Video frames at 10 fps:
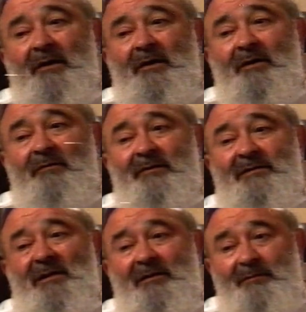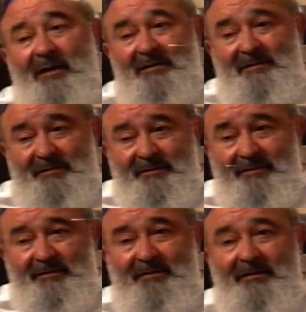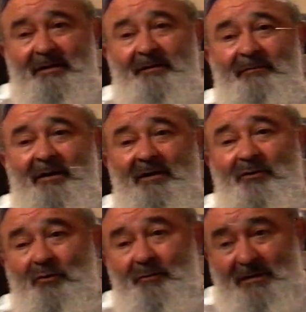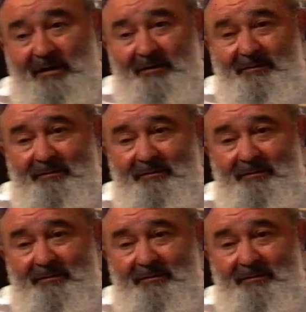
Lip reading: He was headmaster in my hometown.